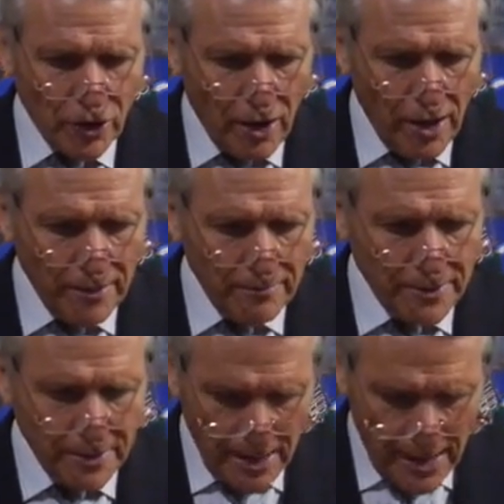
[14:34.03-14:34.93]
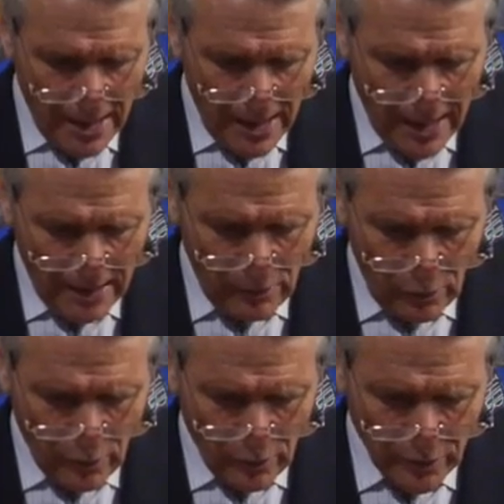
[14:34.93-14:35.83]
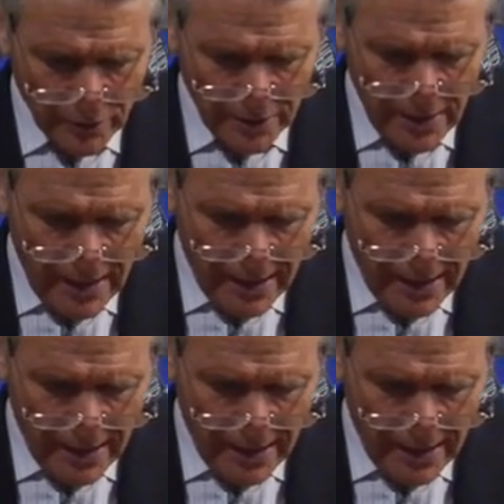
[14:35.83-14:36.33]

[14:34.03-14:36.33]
times and laws,